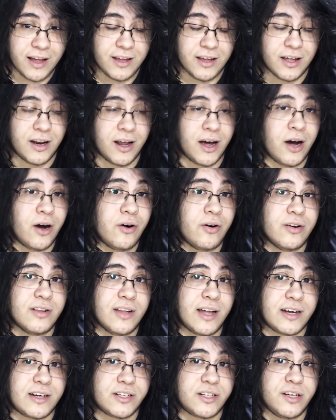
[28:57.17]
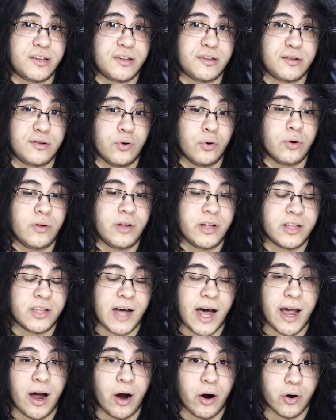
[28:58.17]
You know, like she's totally
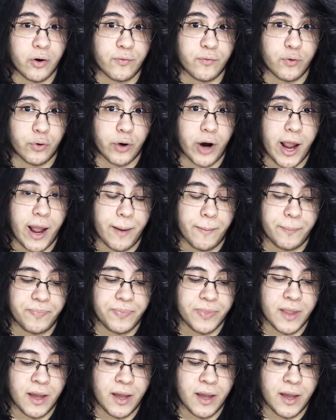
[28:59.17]
diehard for him,